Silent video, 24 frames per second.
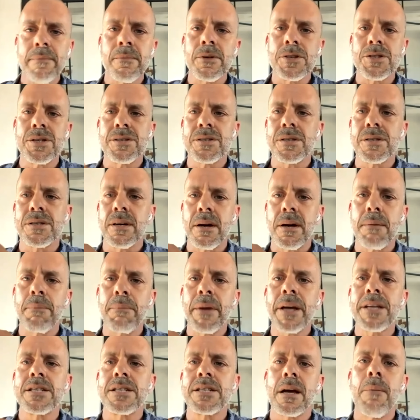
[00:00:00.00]
which is a
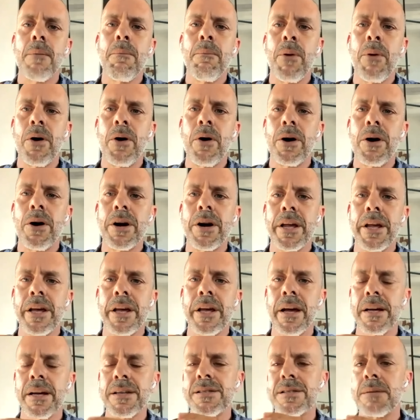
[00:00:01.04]
Mexican party,
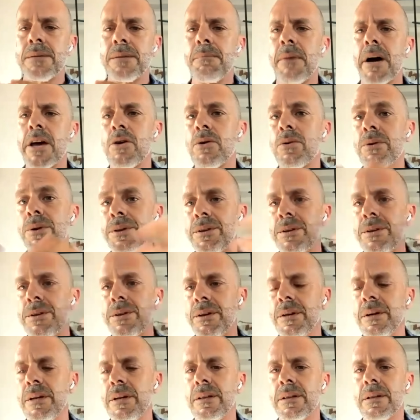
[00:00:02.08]
has the
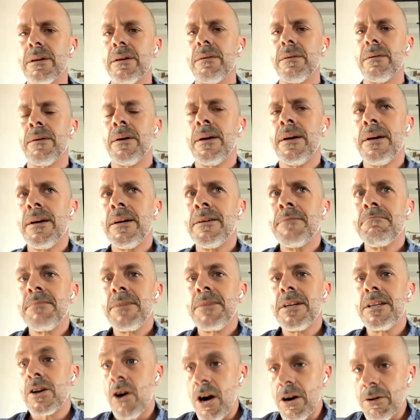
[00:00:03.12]
majority in
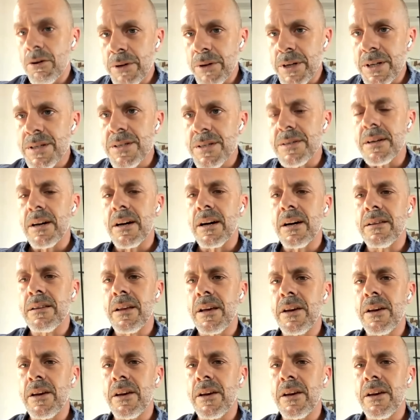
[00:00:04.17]
the Congress.